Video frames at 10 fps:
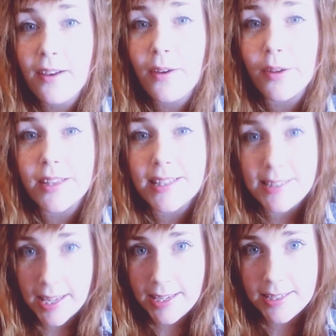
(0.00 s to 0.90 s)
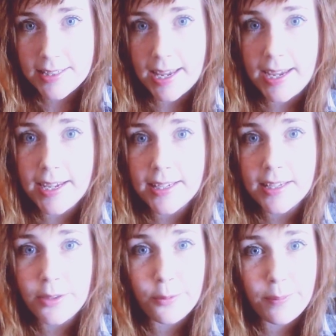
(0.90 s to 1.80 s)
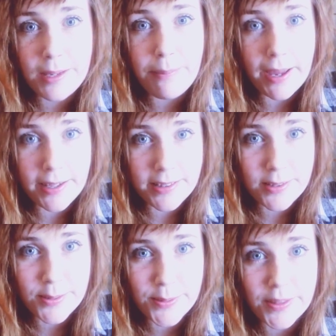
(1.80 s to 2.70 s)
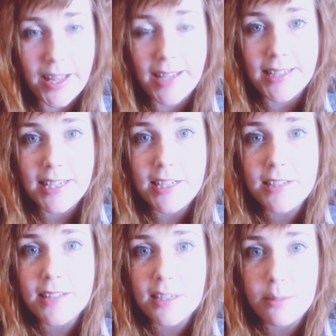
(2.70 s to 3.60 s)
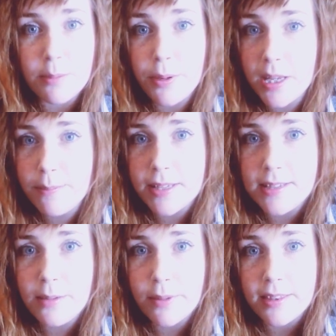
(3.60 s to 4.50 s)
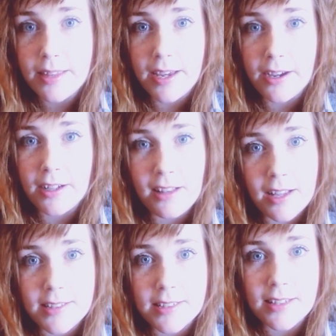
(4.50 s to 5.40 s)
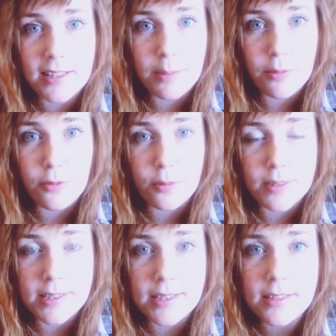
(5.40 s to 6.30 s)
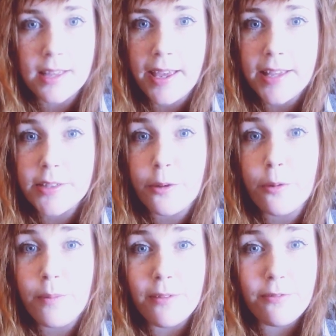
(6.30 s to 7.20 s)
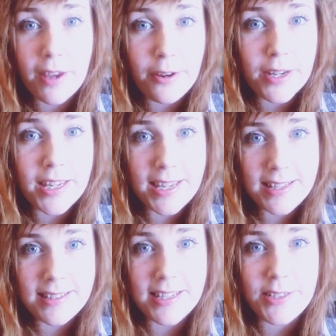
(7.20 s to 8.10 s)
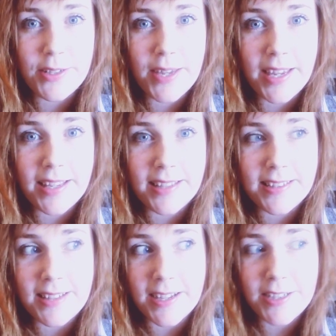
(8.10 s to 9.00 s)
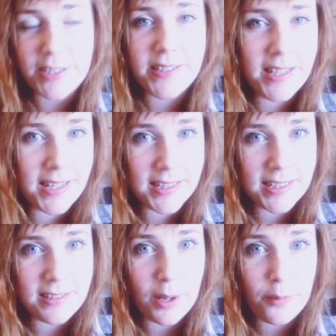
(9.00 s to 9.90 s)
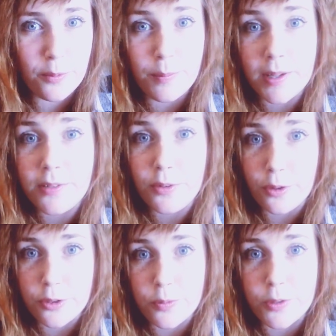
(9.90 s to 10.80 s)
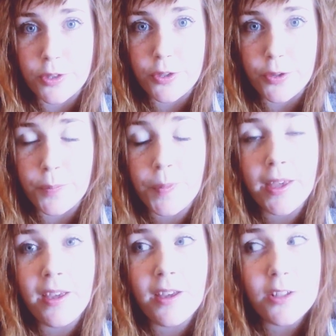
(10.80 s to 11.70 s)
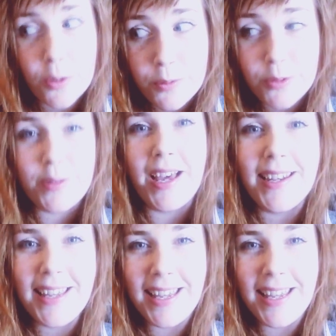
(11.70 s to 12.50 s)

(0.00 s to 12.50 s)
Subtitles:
On the second day, you'll be back at school, and teachers tend to be pretty busy with their classes and their performances, so it will be very easy to get stuck just sitting in the staff room because you're not sure what to do. Don't do that.